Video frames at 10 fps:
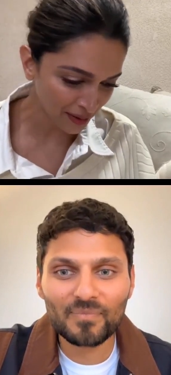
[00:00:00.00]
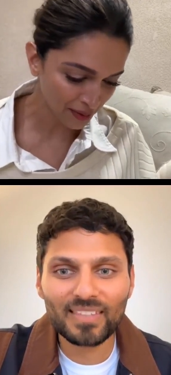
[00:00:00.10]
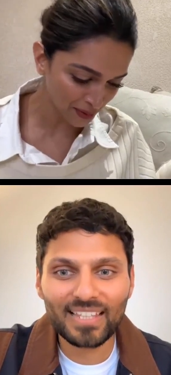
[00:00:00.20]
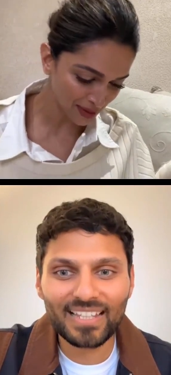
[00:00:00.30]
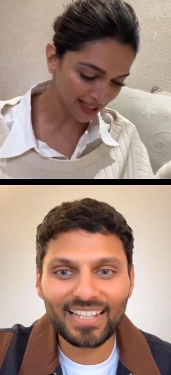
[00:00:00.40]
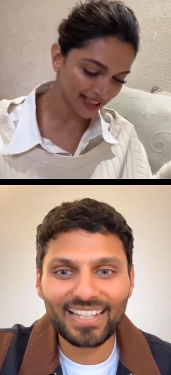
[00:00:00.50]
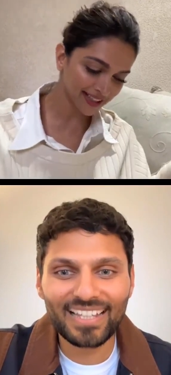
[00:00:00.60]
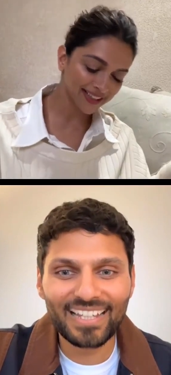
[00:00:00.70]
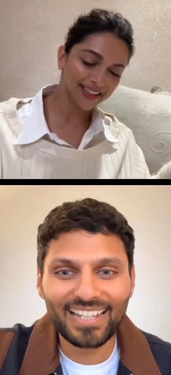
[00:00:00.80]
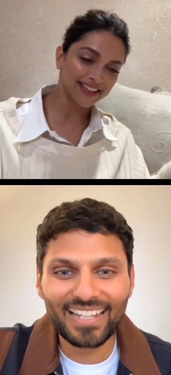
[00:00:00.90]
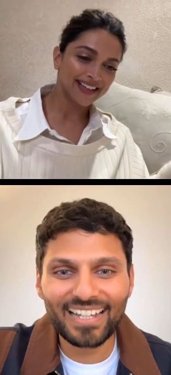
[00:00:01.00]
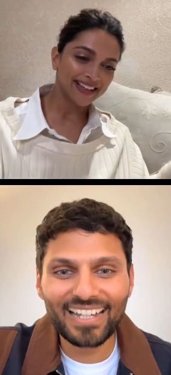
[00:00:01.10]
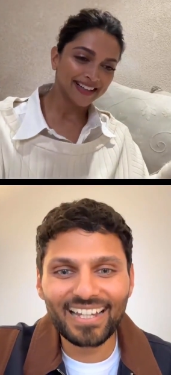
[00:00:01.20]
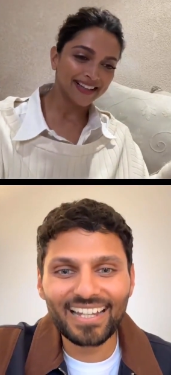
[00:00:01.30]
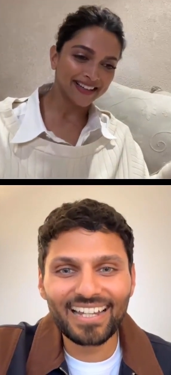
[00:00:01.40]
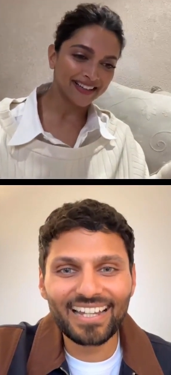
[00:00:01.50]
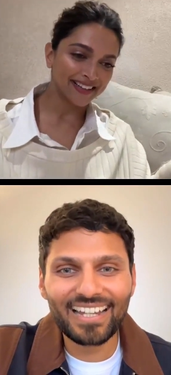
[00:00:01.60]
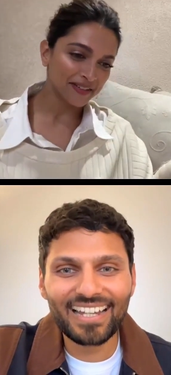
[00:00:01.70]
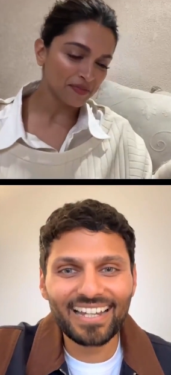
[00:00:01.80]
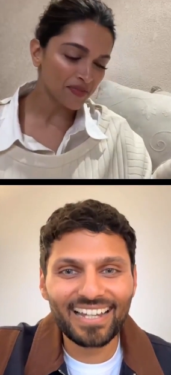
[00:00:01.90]
Speaker 1: don't know. Like,
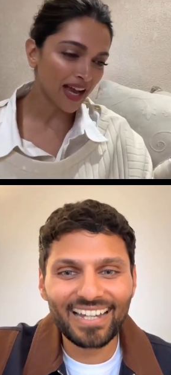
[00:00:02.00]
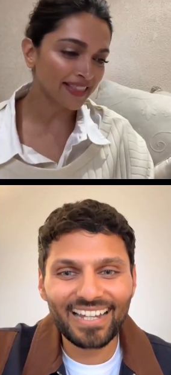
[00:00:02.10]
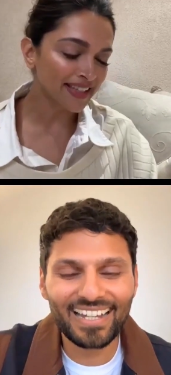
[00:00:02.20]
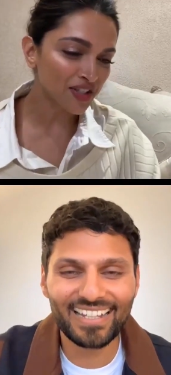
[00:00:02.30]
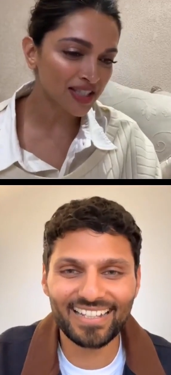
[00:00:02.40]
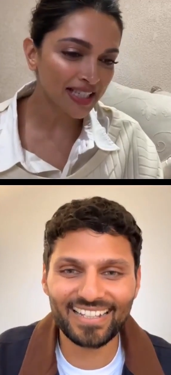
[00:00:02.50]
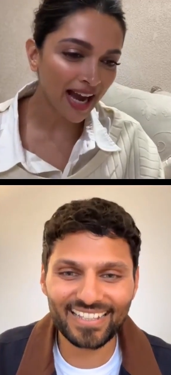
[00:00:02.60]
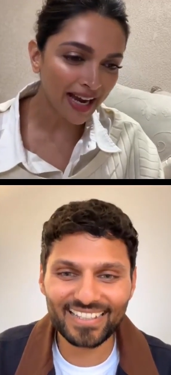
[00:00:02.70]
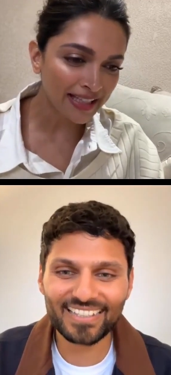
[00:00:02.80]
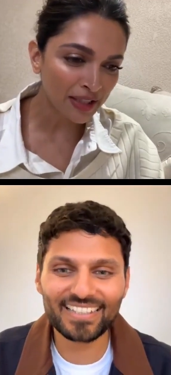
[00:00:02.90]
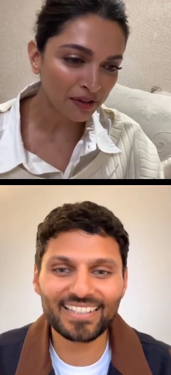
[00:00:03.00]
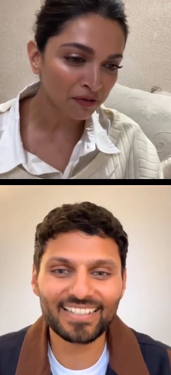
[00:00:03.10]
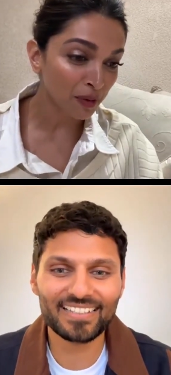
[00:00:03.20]
uh, I think just the idea of